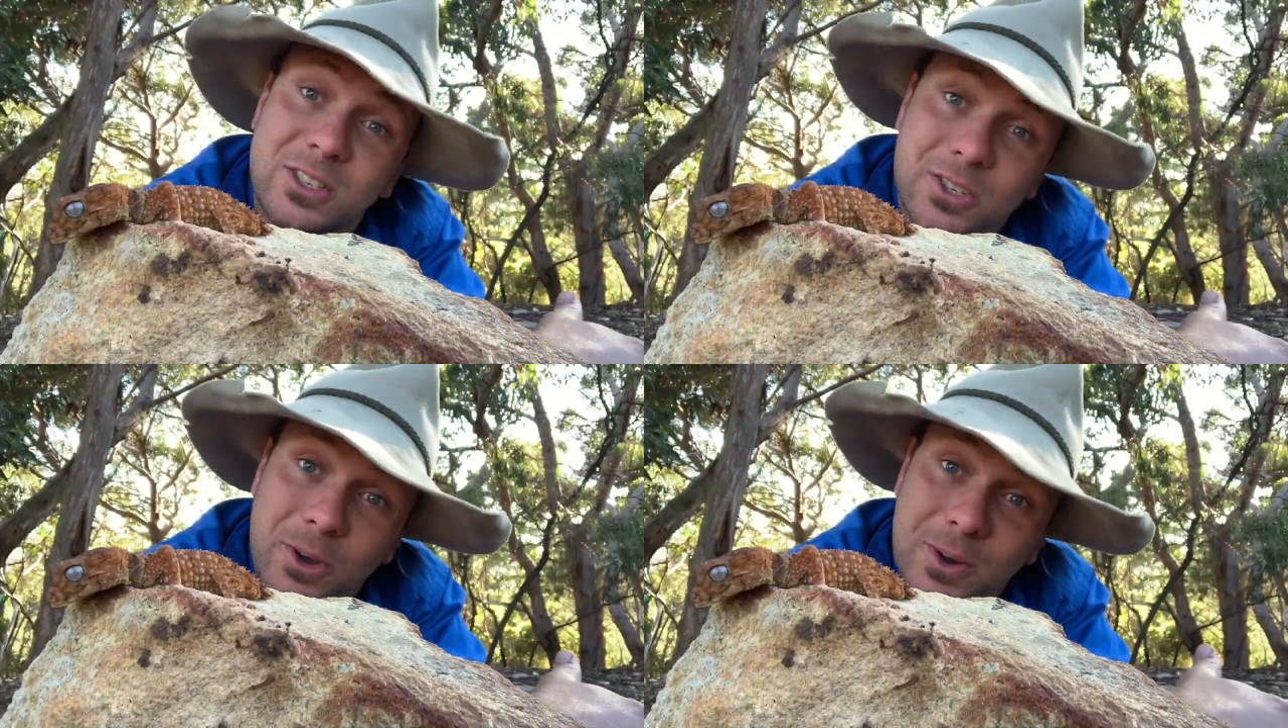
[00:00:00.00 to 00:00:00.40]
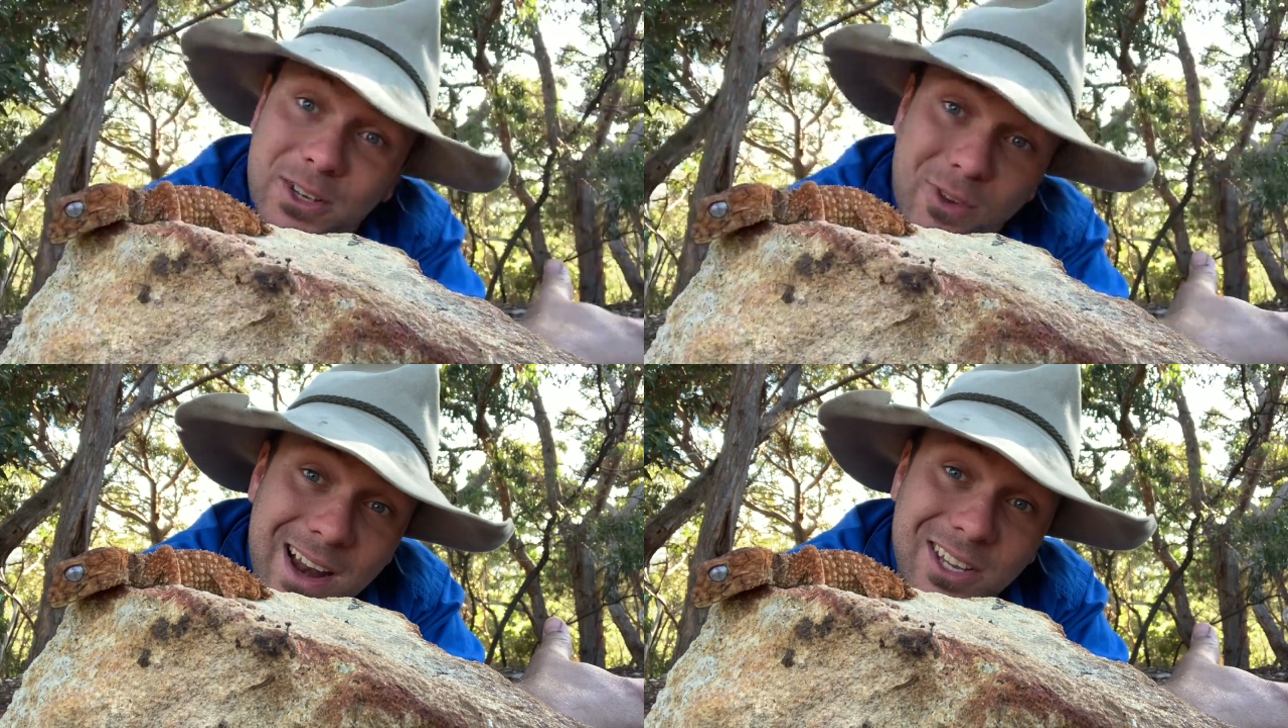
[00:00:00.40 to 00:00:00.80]
So
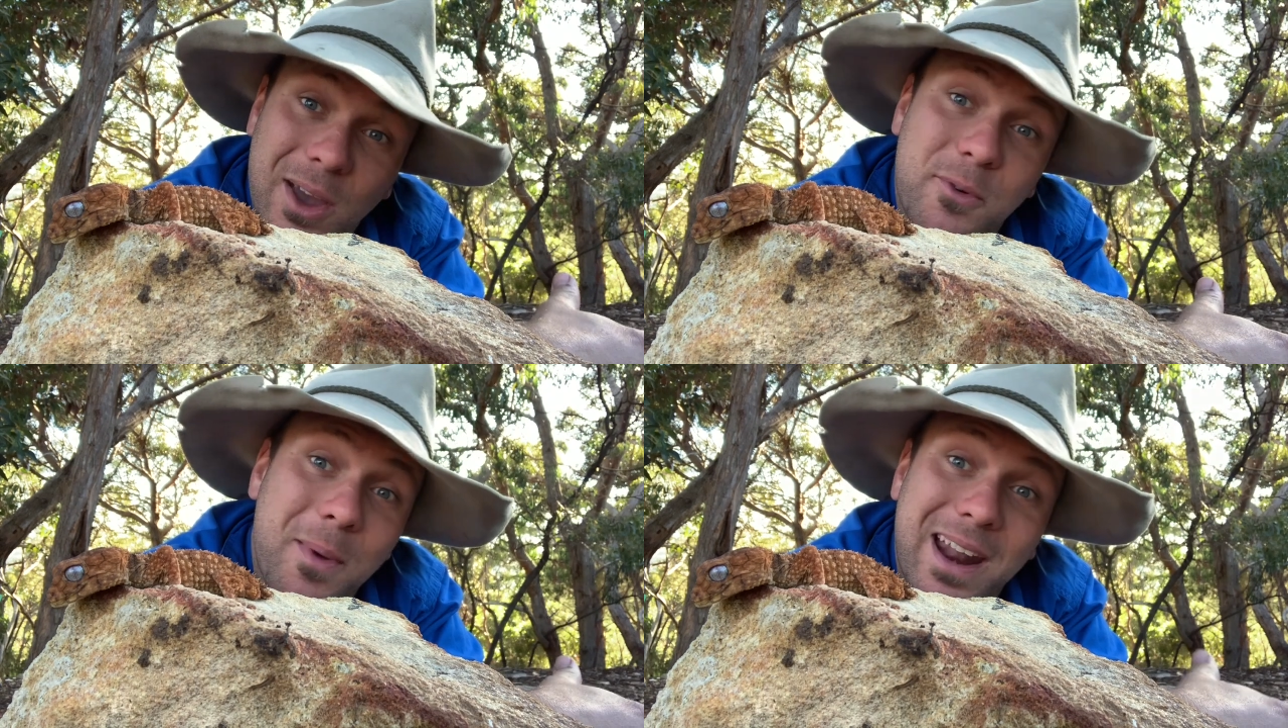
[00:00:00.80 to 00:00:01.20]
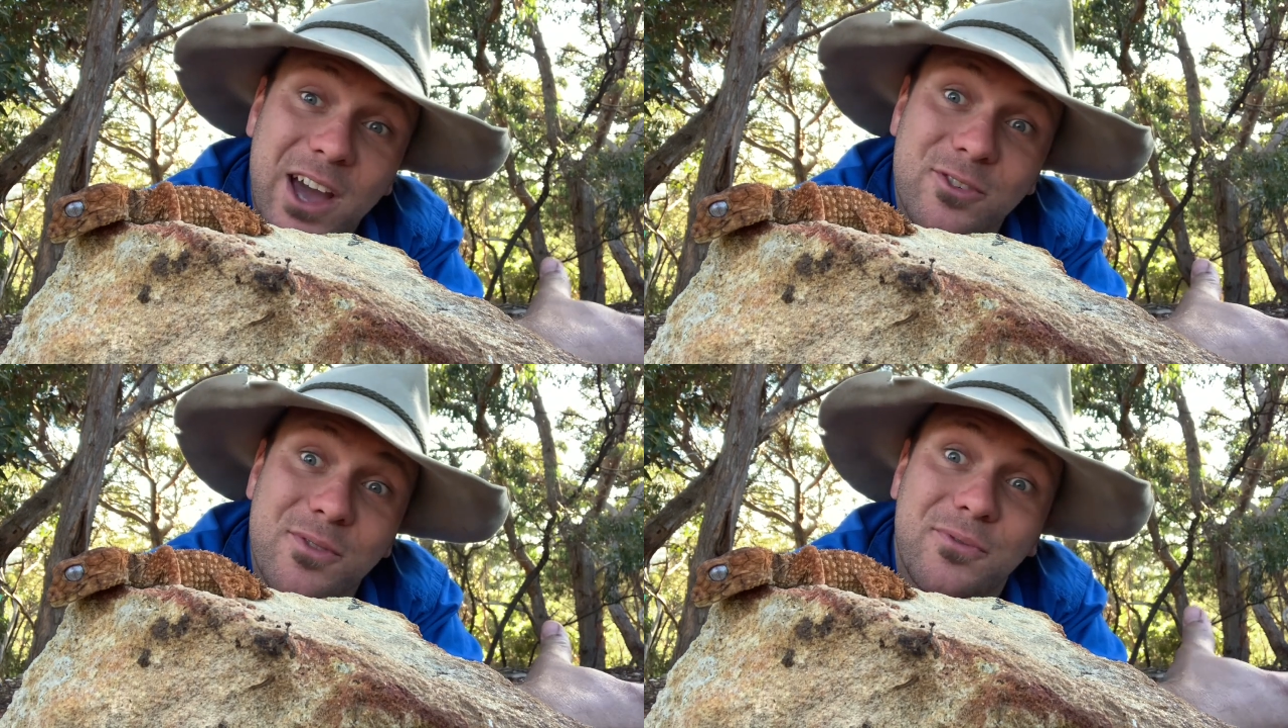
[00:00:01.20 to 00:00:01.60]
Australia's home to about
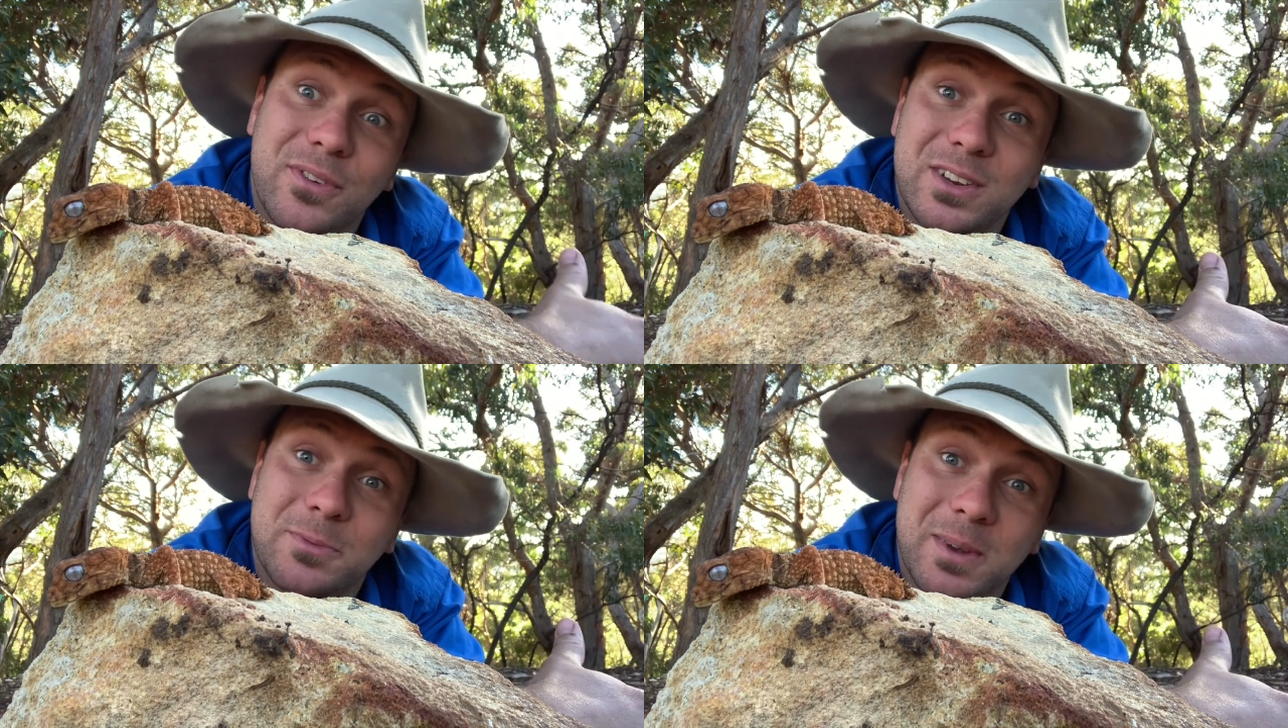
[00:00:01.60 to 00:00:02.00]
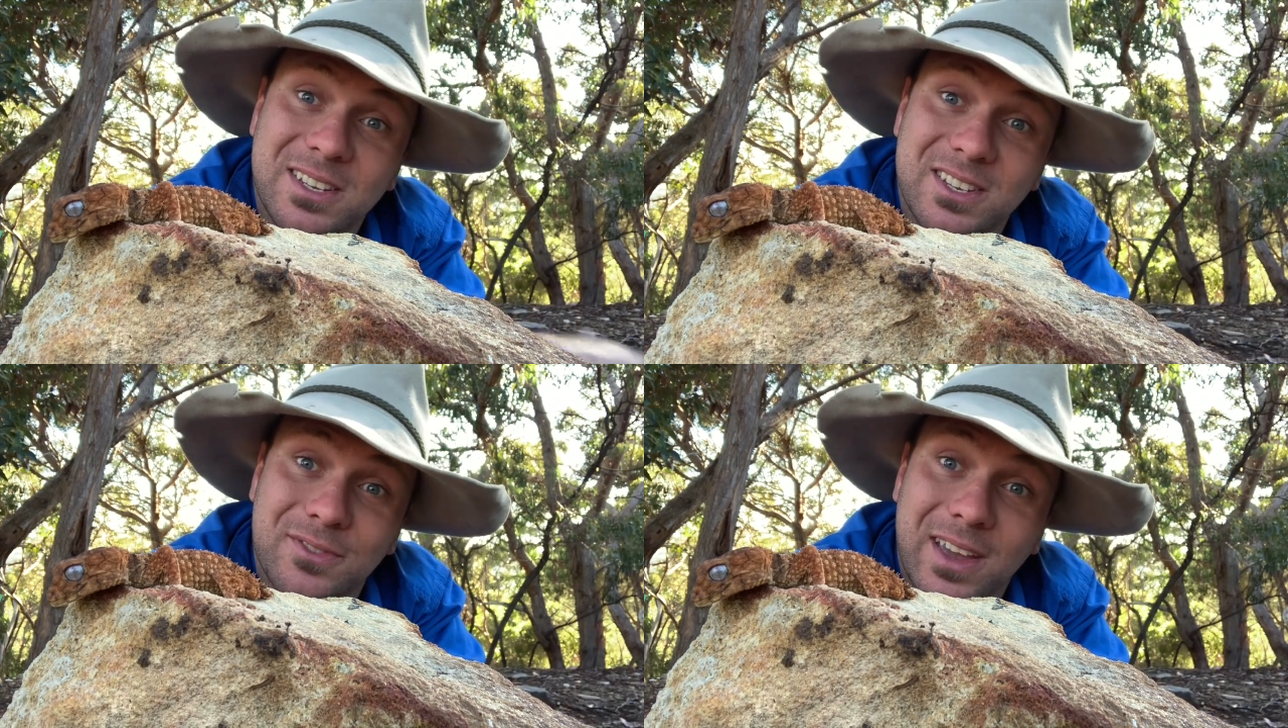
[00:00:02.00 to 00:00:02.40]
150
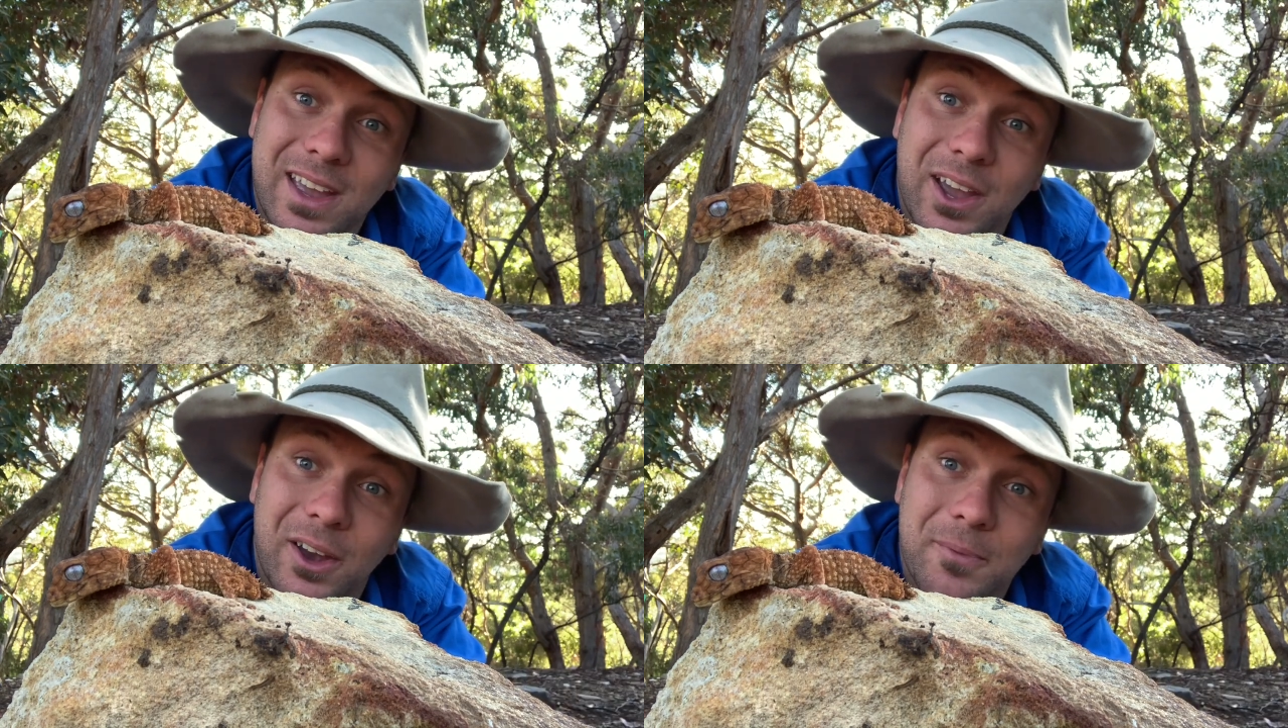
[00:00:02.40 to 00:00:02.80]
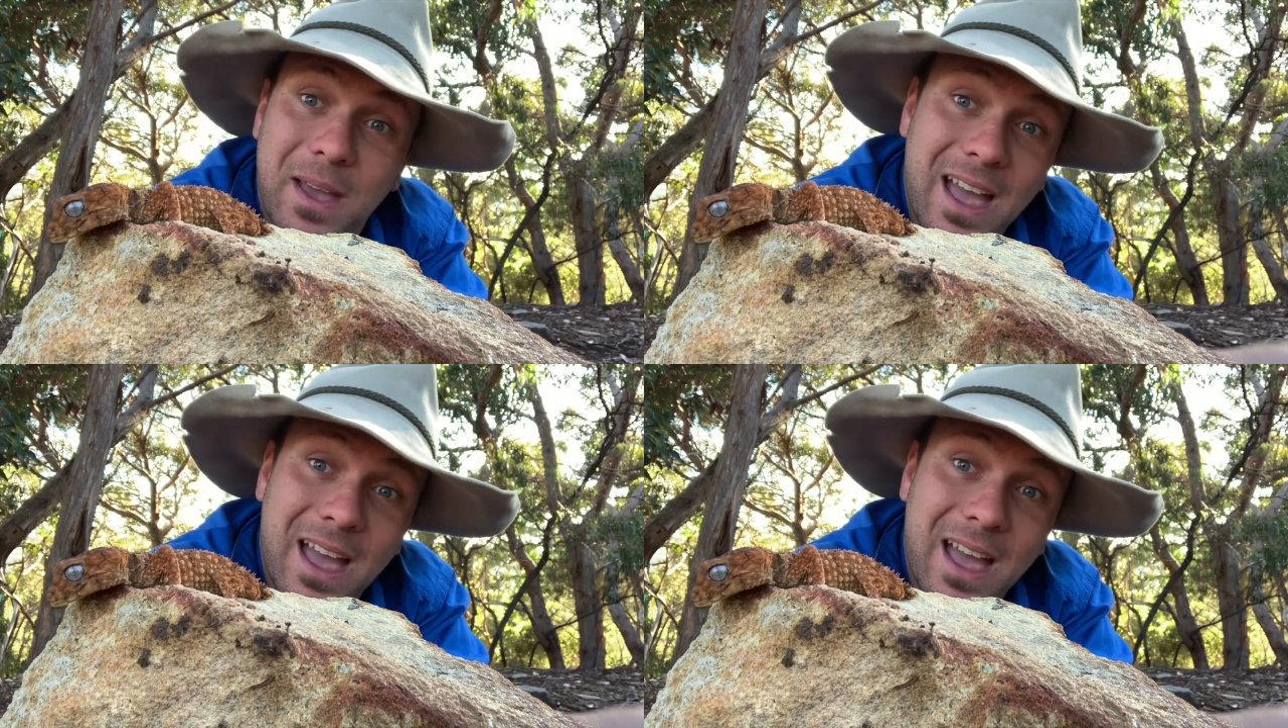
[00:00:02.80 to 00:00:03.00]
species of gecko.